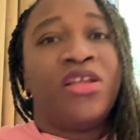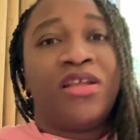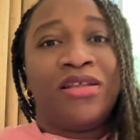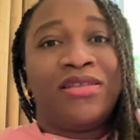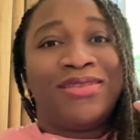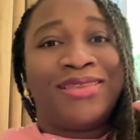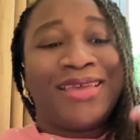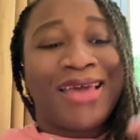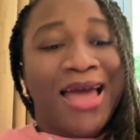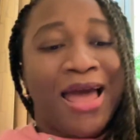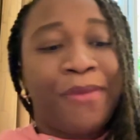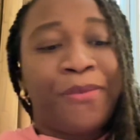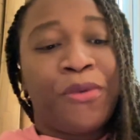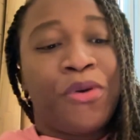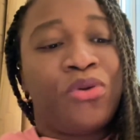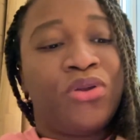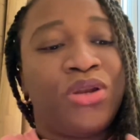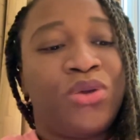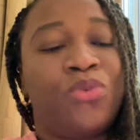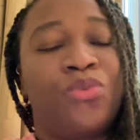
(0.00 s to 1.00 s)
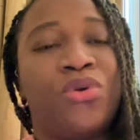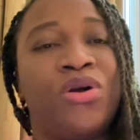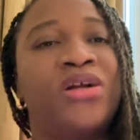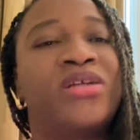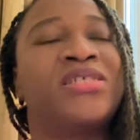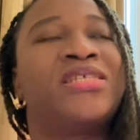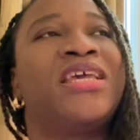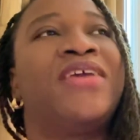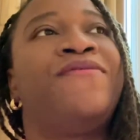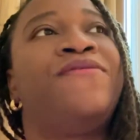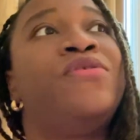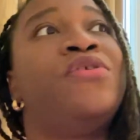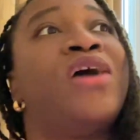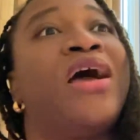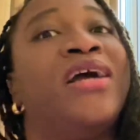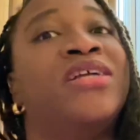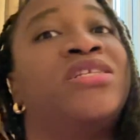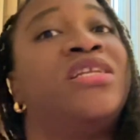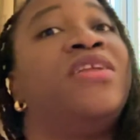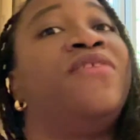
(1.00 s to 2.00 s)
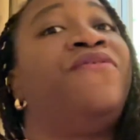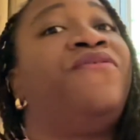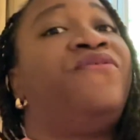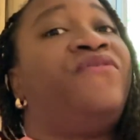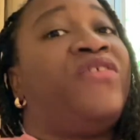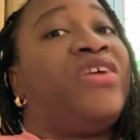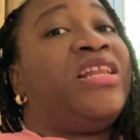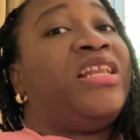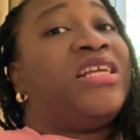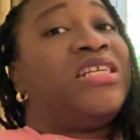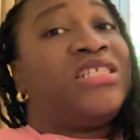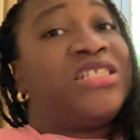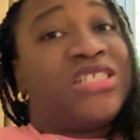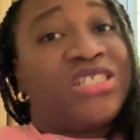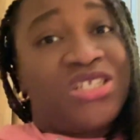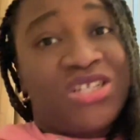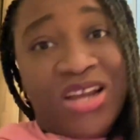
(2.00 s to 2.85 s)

the app only works if you actually finish